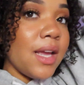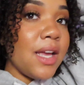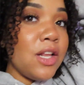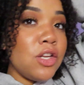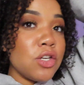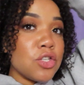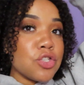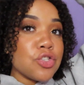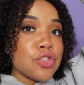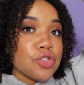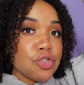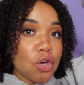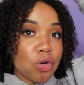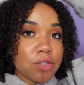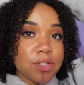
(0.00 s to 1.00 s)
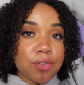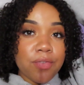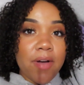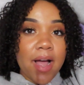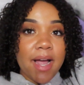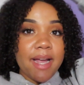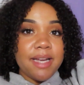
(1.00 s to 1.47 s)
It looks so
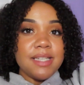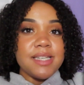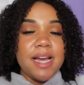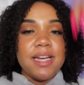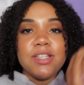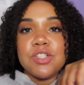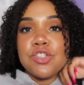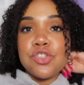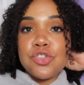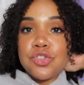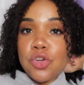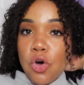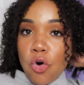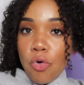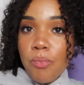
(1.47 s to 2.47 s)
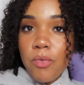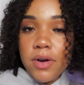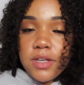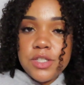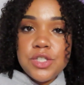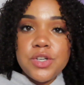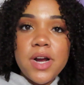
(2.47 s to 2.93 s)
defined and so
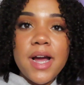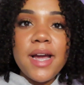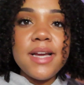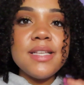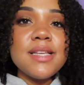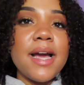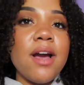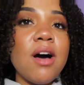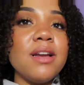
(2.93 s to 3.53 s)
moisturized. I